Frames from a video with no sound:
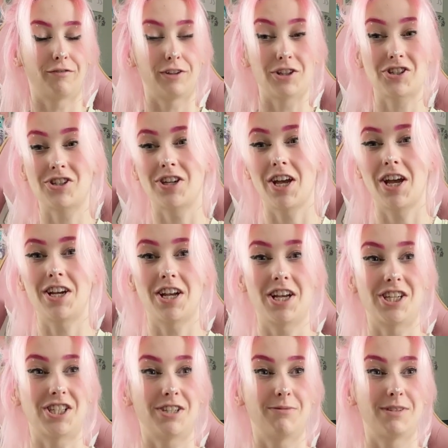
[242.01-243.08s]
flustered
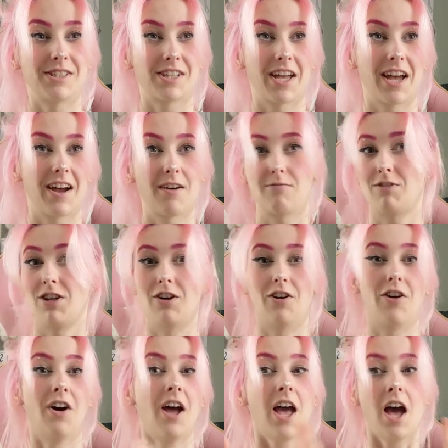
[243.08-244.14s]
and she was, you
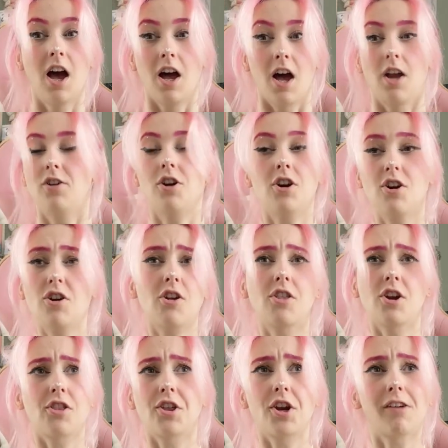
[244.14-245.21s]
know,
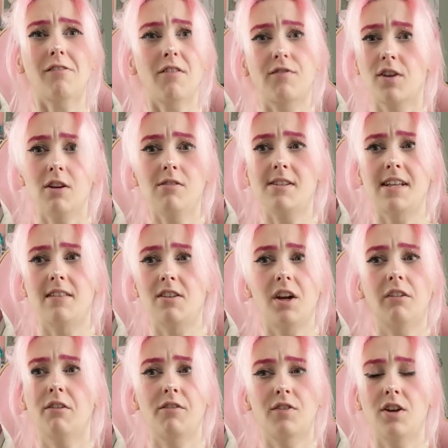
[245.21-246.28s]
no, they're not refusing.
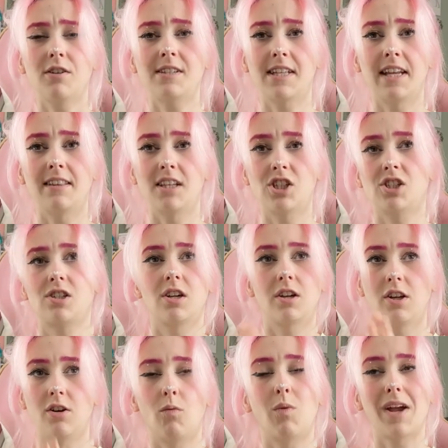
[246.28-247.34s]
They just,
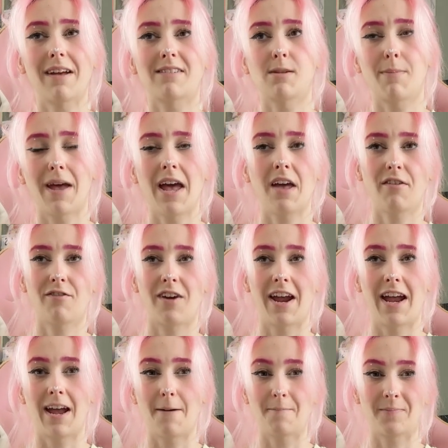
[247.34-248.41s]
you know, we have to pay for
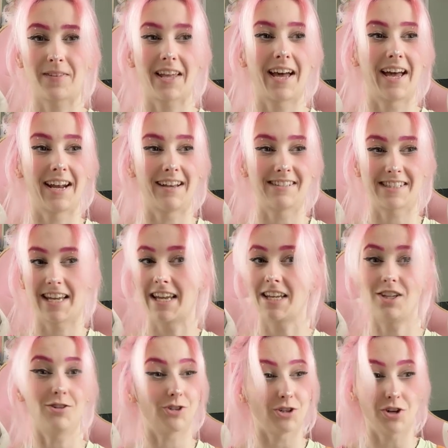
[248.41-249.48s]
it. And I was like,
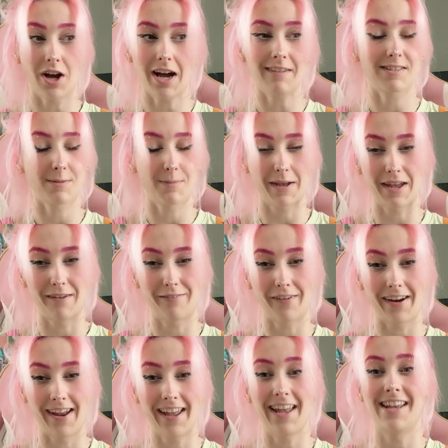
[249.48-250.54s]
you do not have to pay for
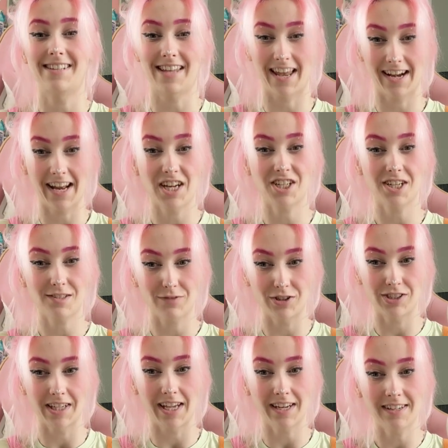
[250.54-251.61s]
it. It's NHS
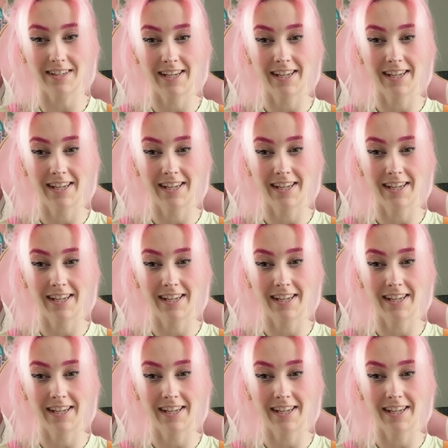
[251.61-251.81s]
funded.